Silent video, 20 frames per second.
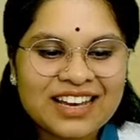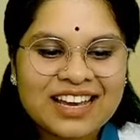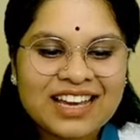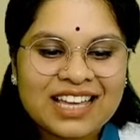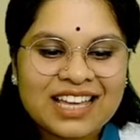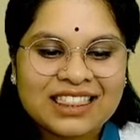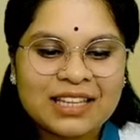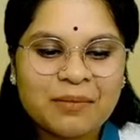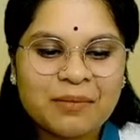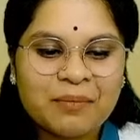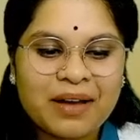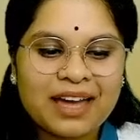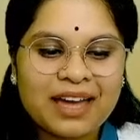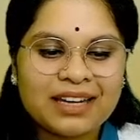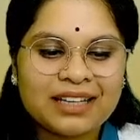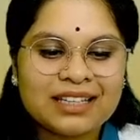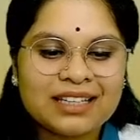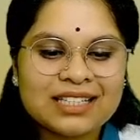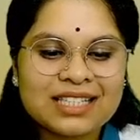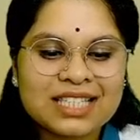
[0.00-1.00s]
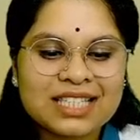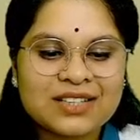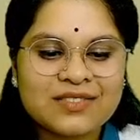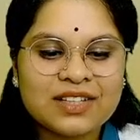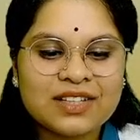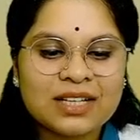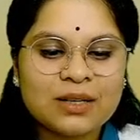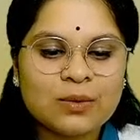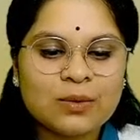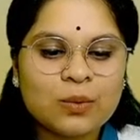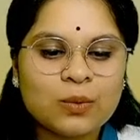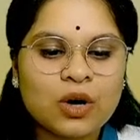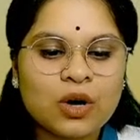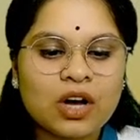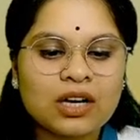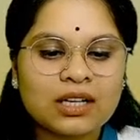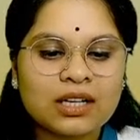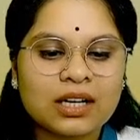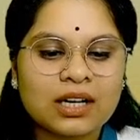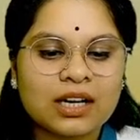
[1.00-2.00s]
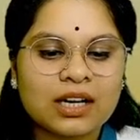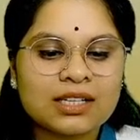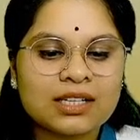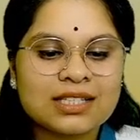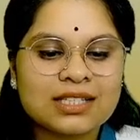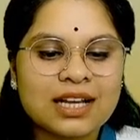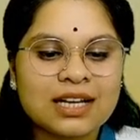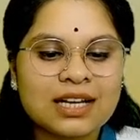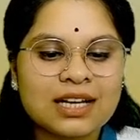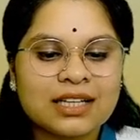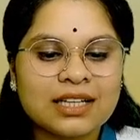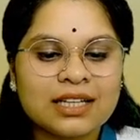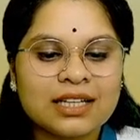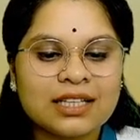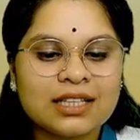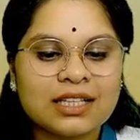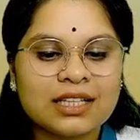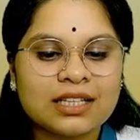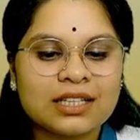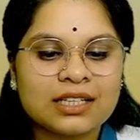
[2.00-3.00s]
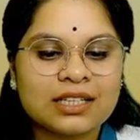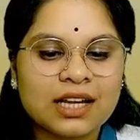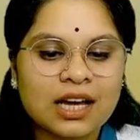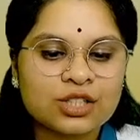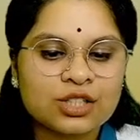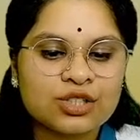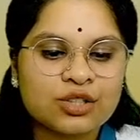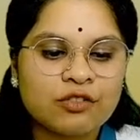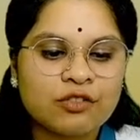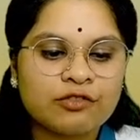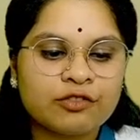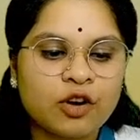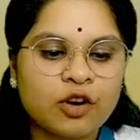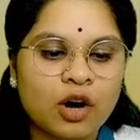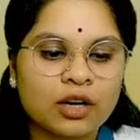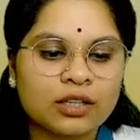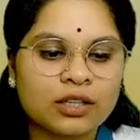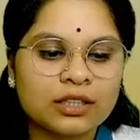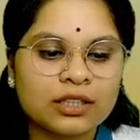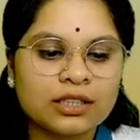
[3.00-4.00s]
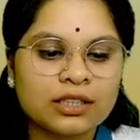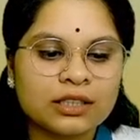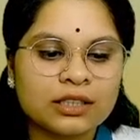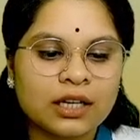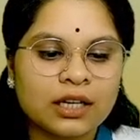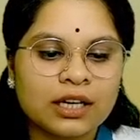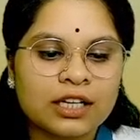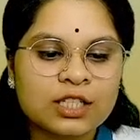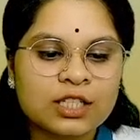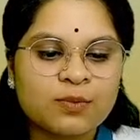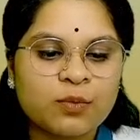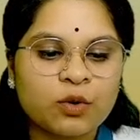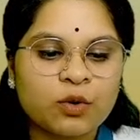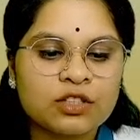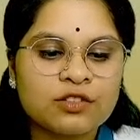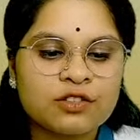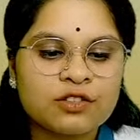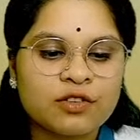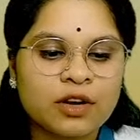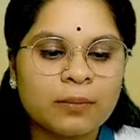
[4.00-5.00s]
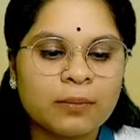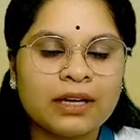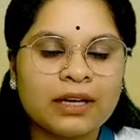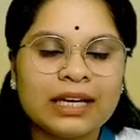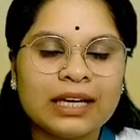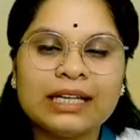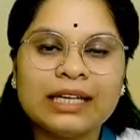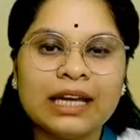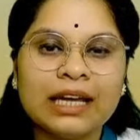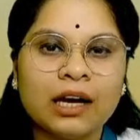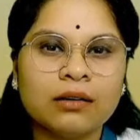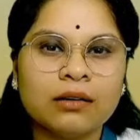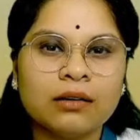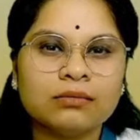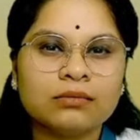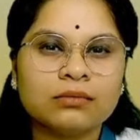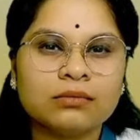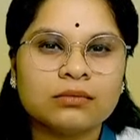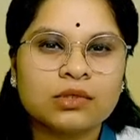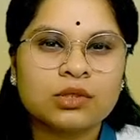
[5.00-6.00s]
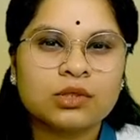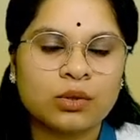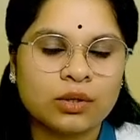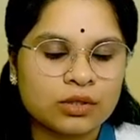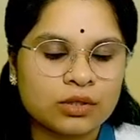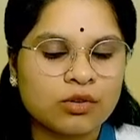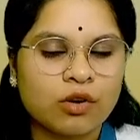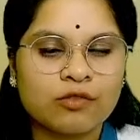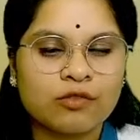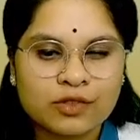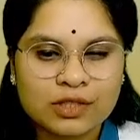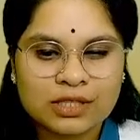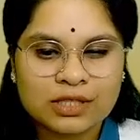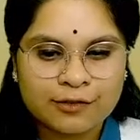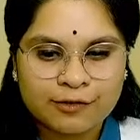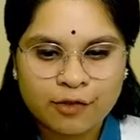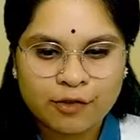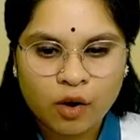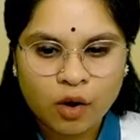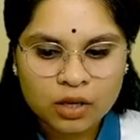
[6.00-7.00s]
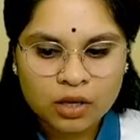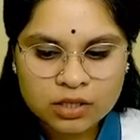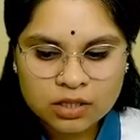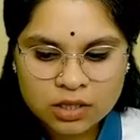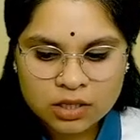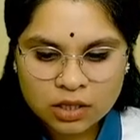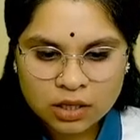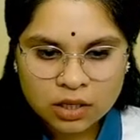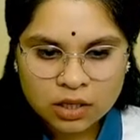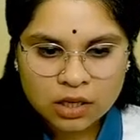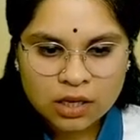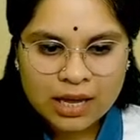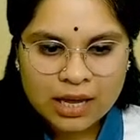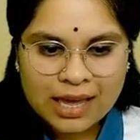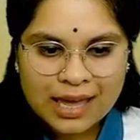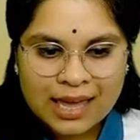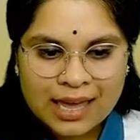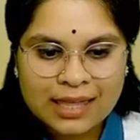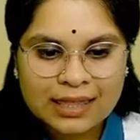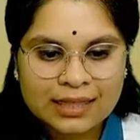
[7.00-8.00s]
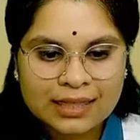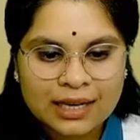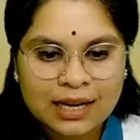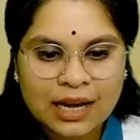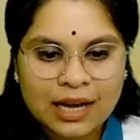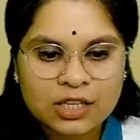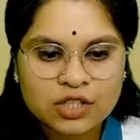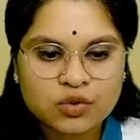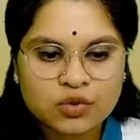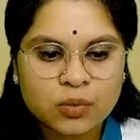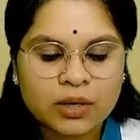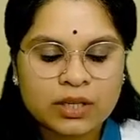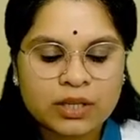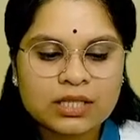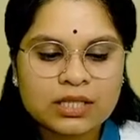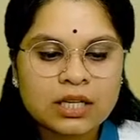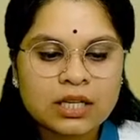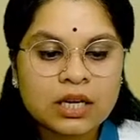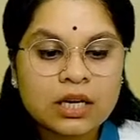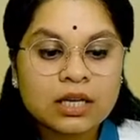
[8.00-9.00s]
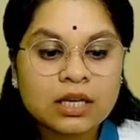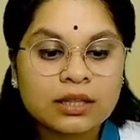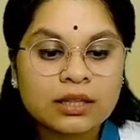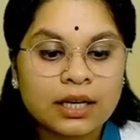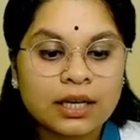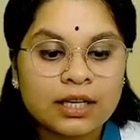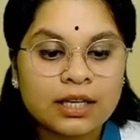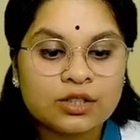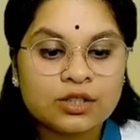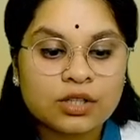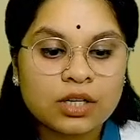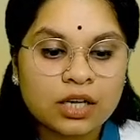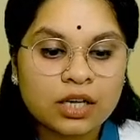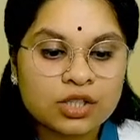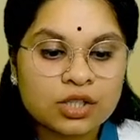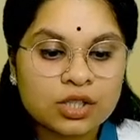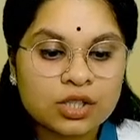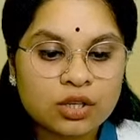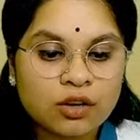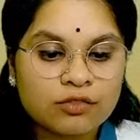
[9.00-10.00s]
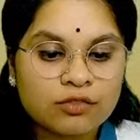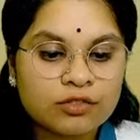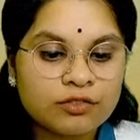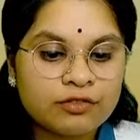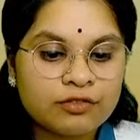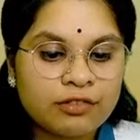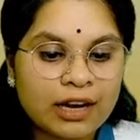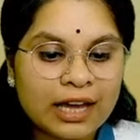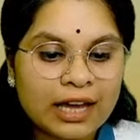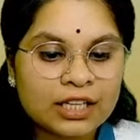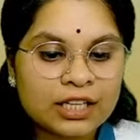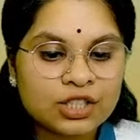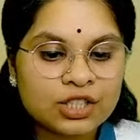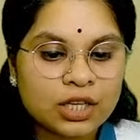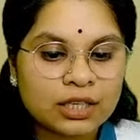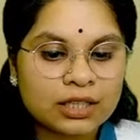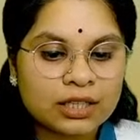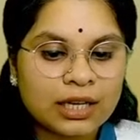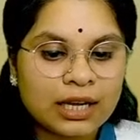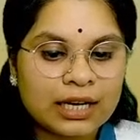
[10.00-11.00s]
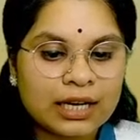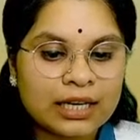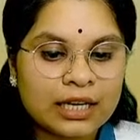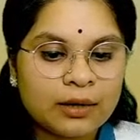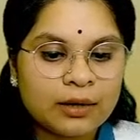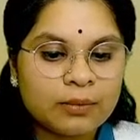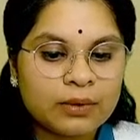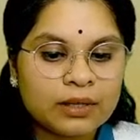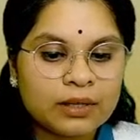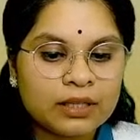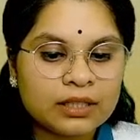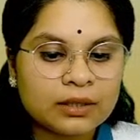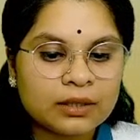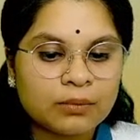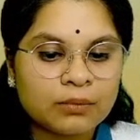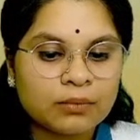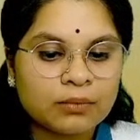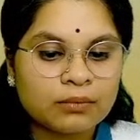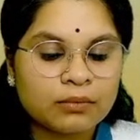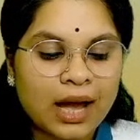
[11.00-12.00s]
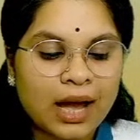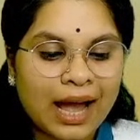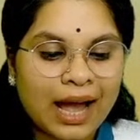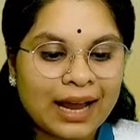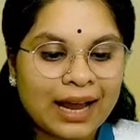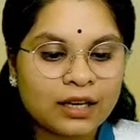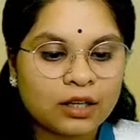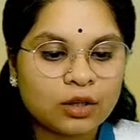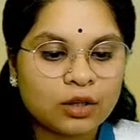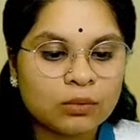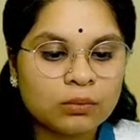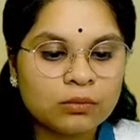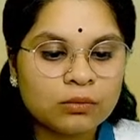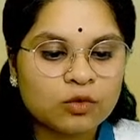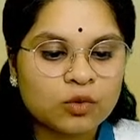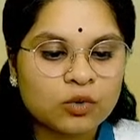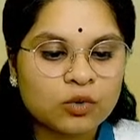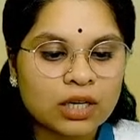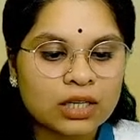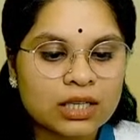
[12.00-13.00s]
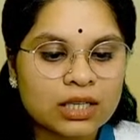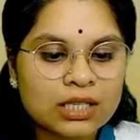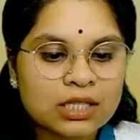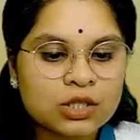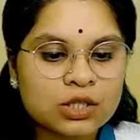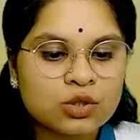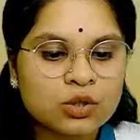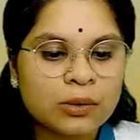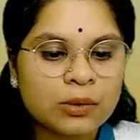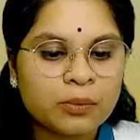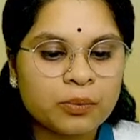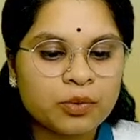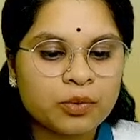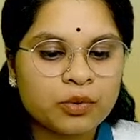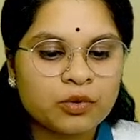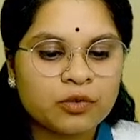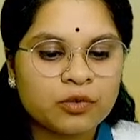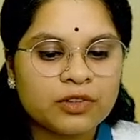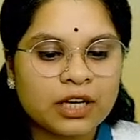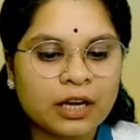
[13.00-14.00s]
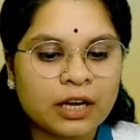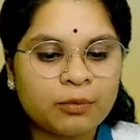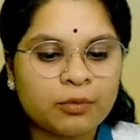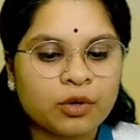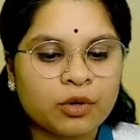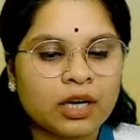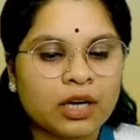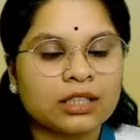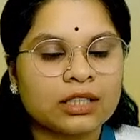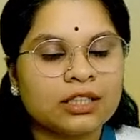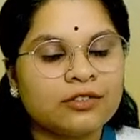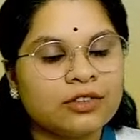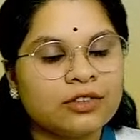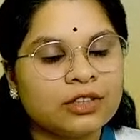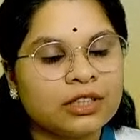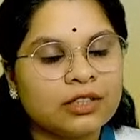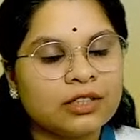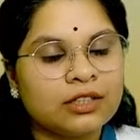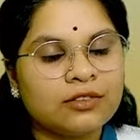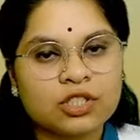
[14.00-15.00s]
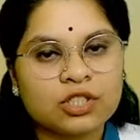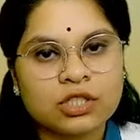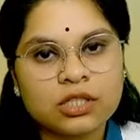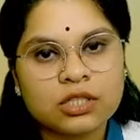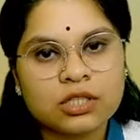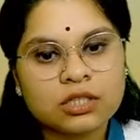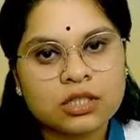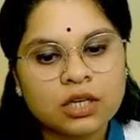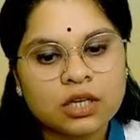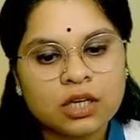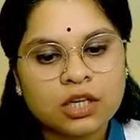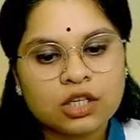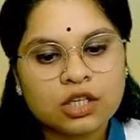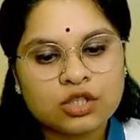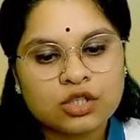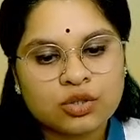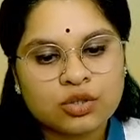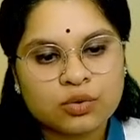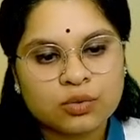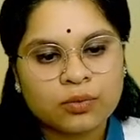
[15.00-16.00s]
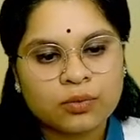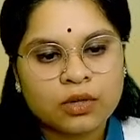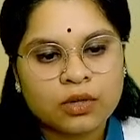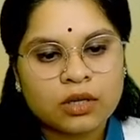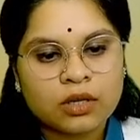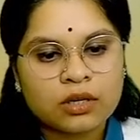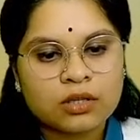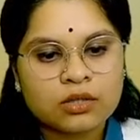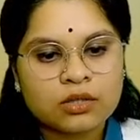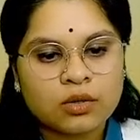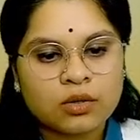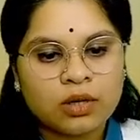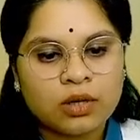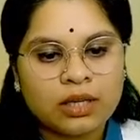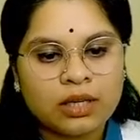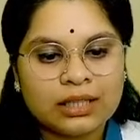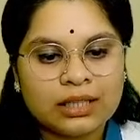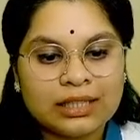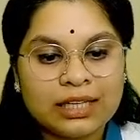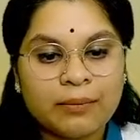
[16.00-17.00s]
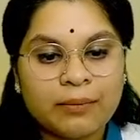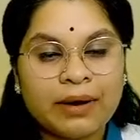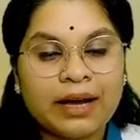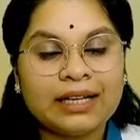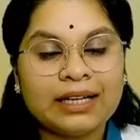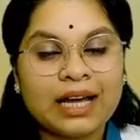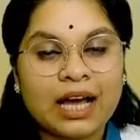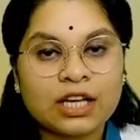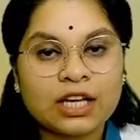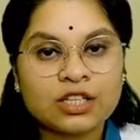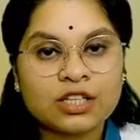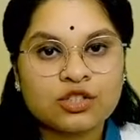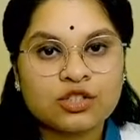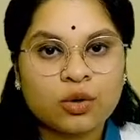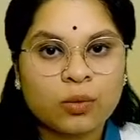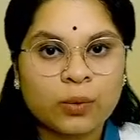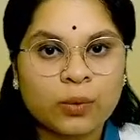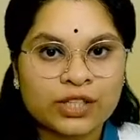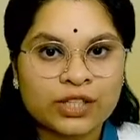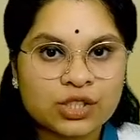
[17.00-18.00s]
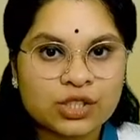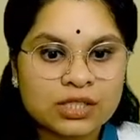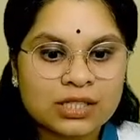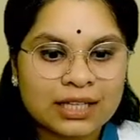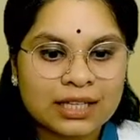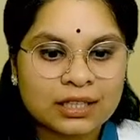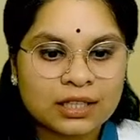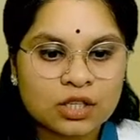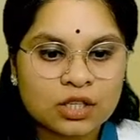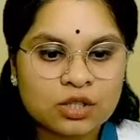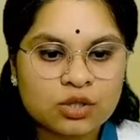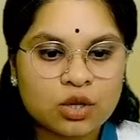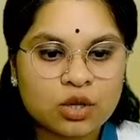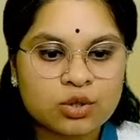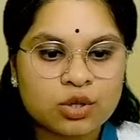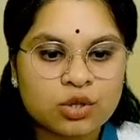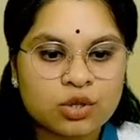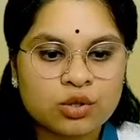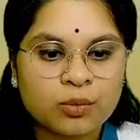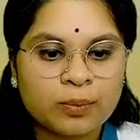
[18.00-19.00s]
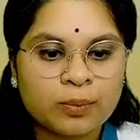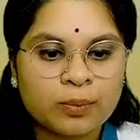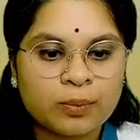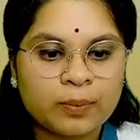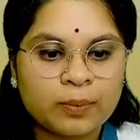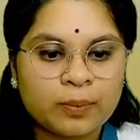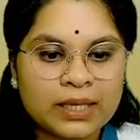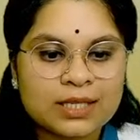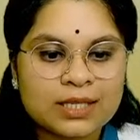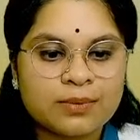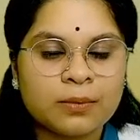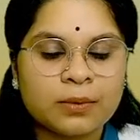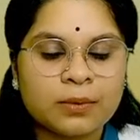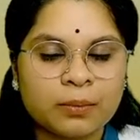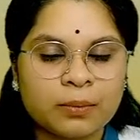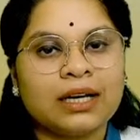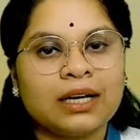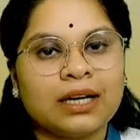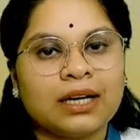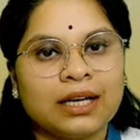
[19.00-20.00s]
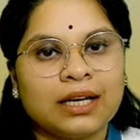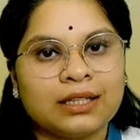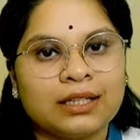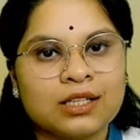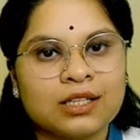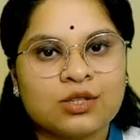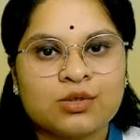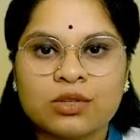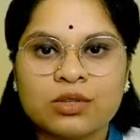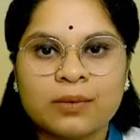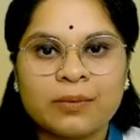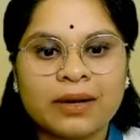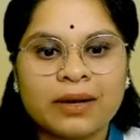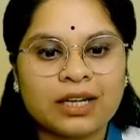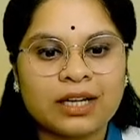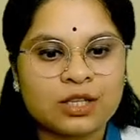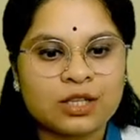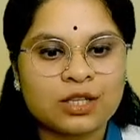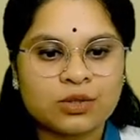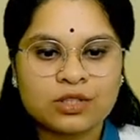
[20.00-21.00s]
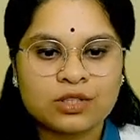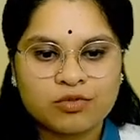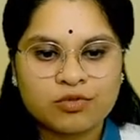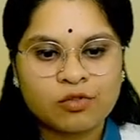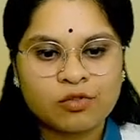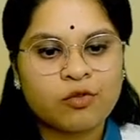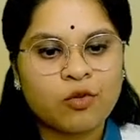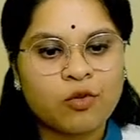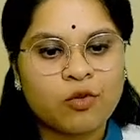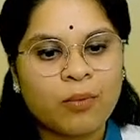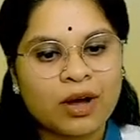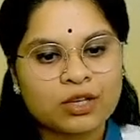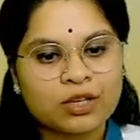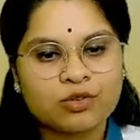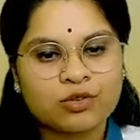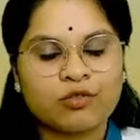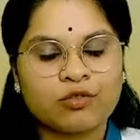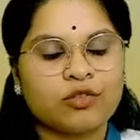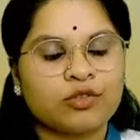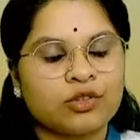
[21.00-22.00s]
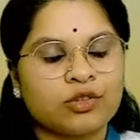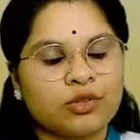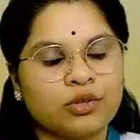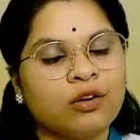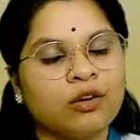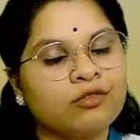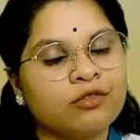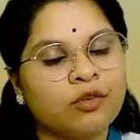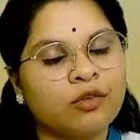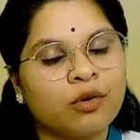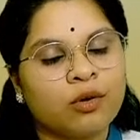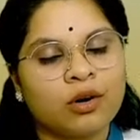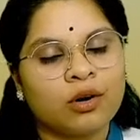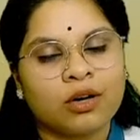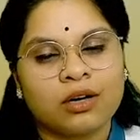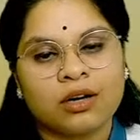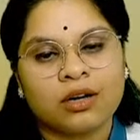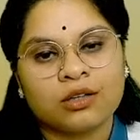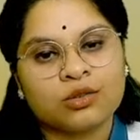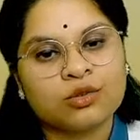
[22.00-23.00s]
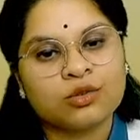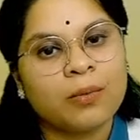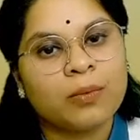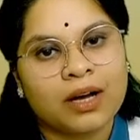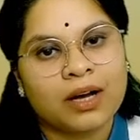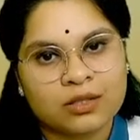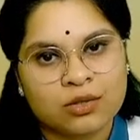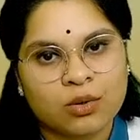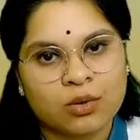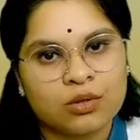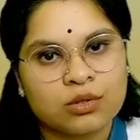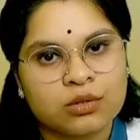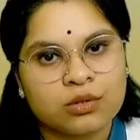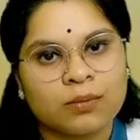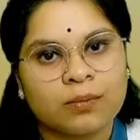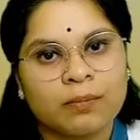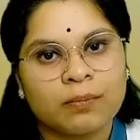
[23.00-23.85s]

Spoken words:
The American Civil War resulted in the reduction of cotton exports from India. So it's obviously false. The last one is the introduction of the fly shuttle enabled the handloom workers to improve their productivity, which is true. So they might ask you questions like this also. So please be prepared like this. So they might ask you this for 4 marks or for 2 marks also.